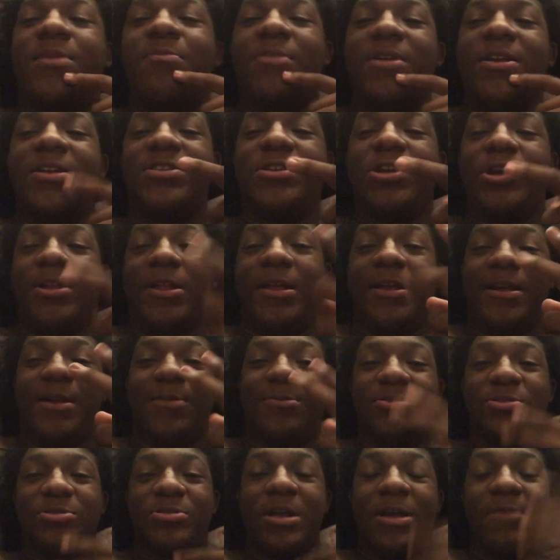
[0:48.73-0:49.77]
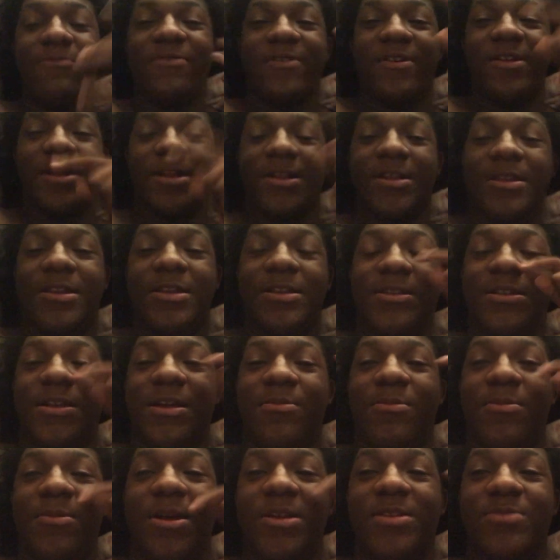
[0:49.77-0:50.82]
Make sure y'all like, comment, subscribe if you haven't this,
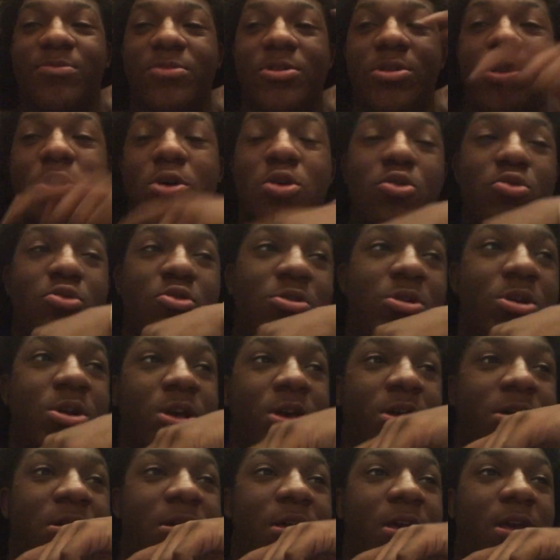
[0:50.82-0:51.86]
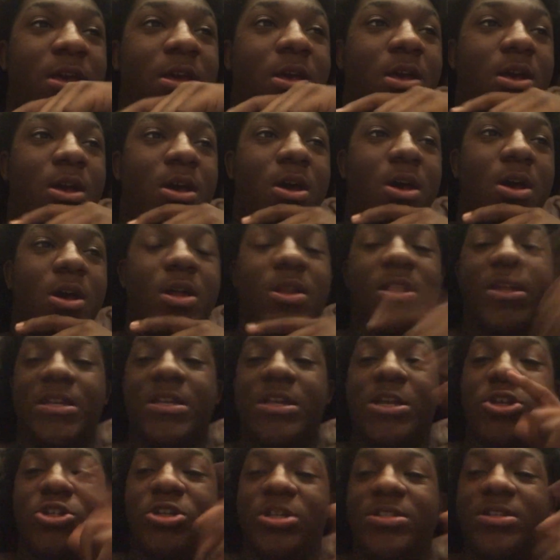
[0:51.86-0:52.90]
comment box below. Uh, let's
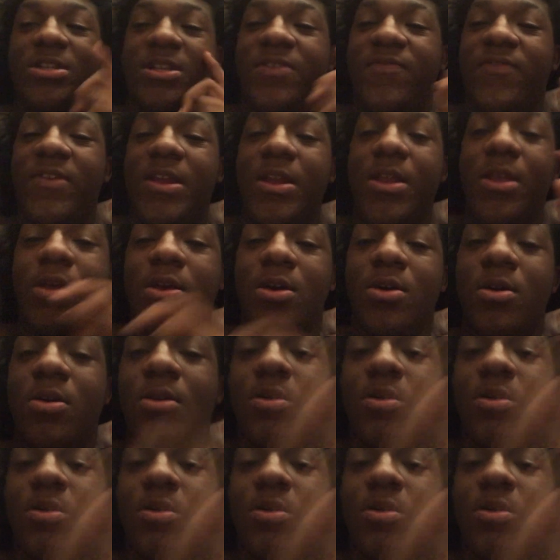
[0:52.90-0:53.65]
get straight to the video.